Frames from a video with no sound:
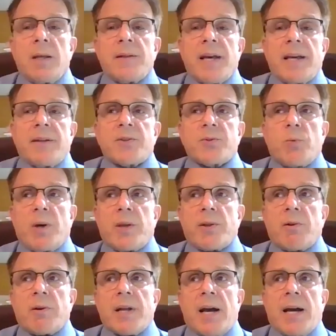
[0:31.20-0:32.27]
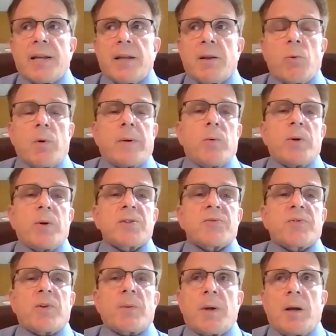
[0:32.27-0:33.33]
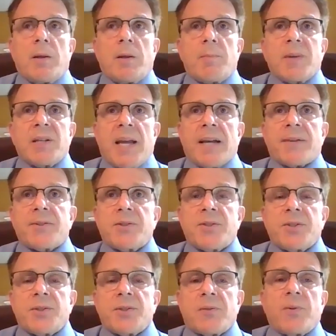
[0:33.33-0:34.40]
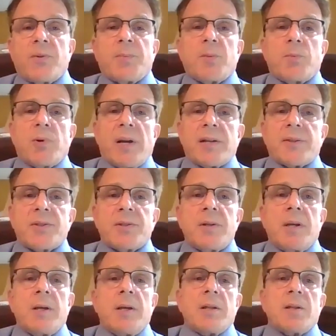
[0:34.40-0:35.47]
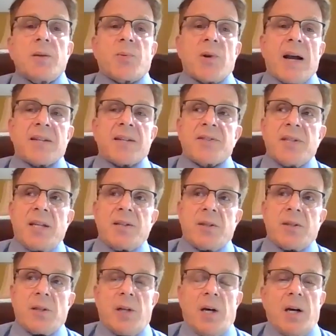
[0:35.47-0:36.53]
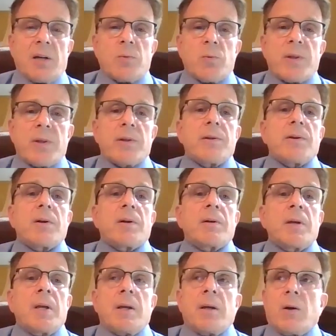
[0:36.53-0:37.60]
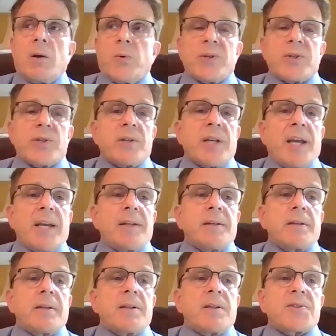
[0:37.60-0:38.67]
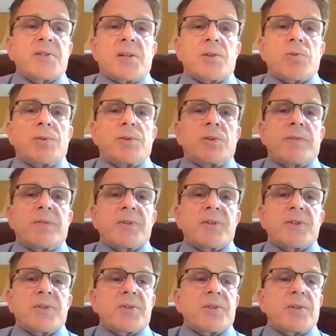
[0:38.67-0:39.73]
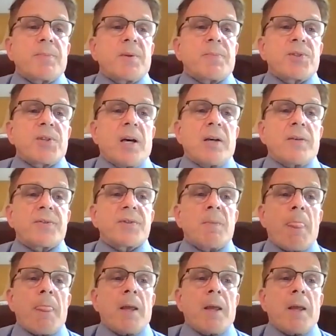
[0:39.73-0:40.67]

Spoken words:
That is, whether or not it was from the metastases are from the breast, the prostate, the lung, whether they originate in the central nervous system themselves.